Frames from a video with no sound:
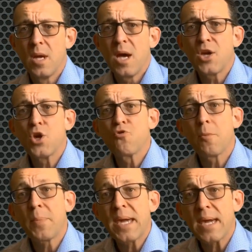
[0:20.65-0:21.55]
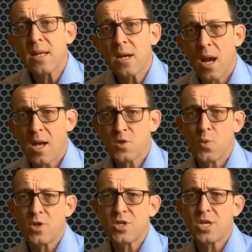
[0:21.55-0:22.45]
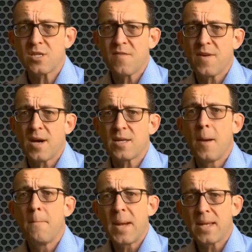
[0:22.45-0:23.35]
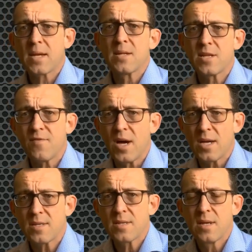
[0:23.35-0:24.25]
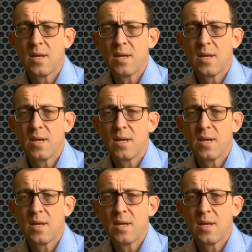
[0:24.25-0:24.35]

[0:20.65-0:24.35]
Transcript: a European Class 1 certified medical device.